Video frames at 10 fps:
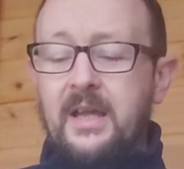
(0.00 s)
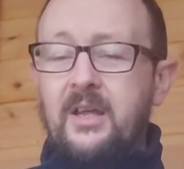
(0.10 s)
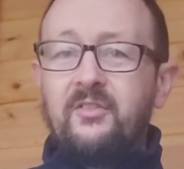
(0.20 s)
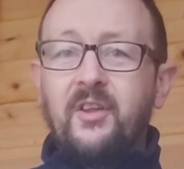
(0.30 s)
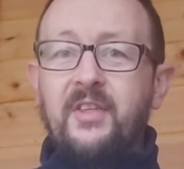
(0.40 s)

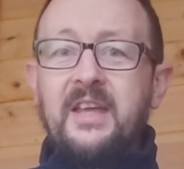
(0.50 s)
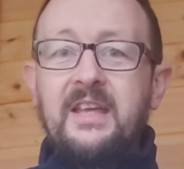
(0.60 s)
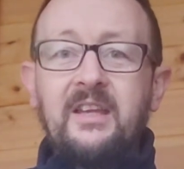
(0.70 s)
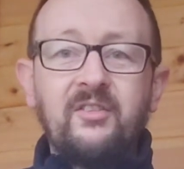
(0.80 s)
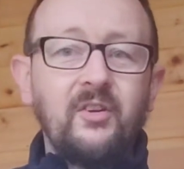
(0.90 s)
So
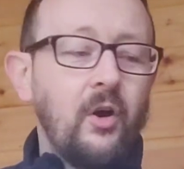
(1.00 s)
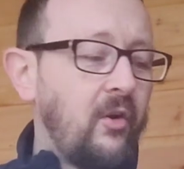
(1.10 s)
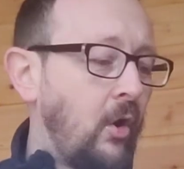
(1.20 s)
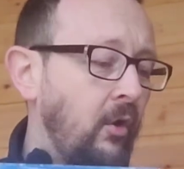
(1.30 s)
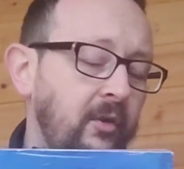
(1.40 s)
these
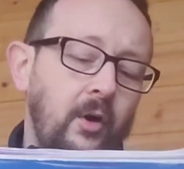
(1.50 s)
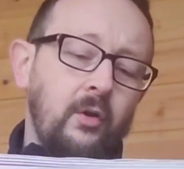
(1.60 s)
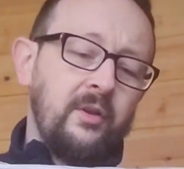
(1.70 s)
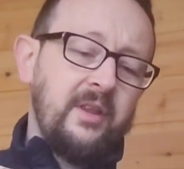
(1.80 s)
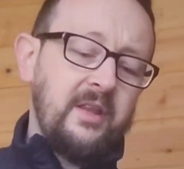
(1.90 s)
are on the
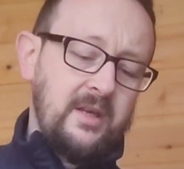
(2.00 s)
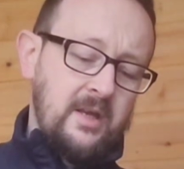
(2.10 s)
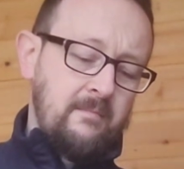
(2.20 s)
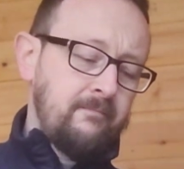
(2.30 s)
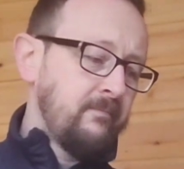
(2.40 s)

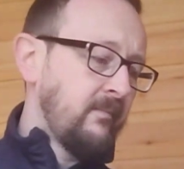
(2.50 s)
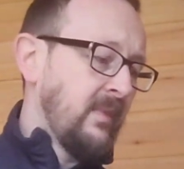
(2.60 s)
on